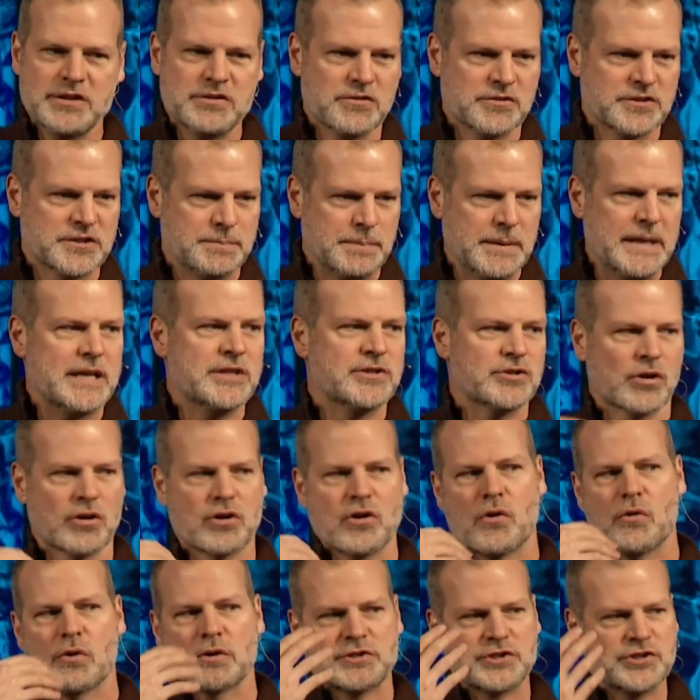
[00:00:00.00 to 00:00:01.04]
in your speech or
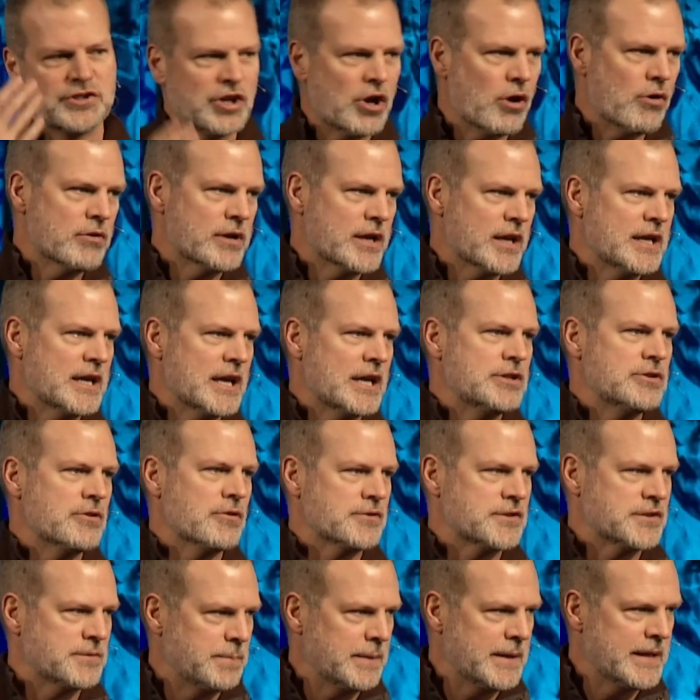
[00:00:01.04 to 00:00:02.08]
coarse joking in
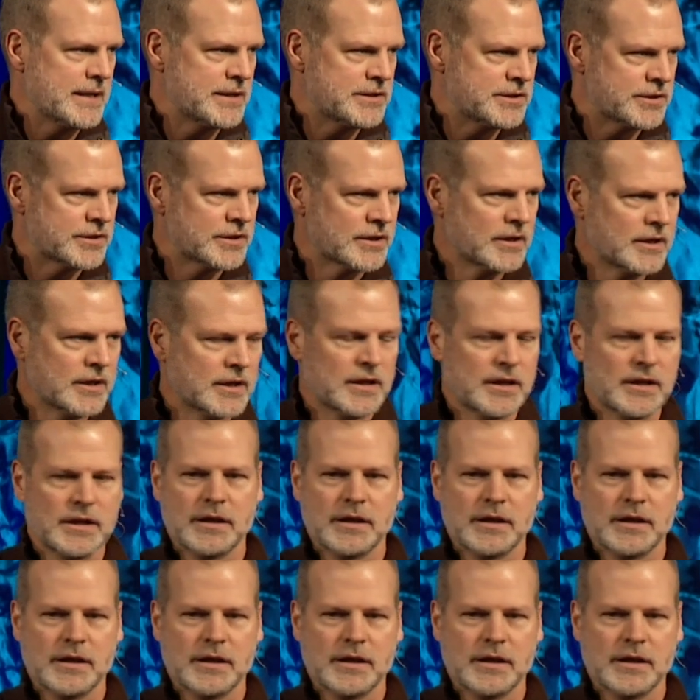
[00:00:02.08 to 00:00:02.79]
your speech,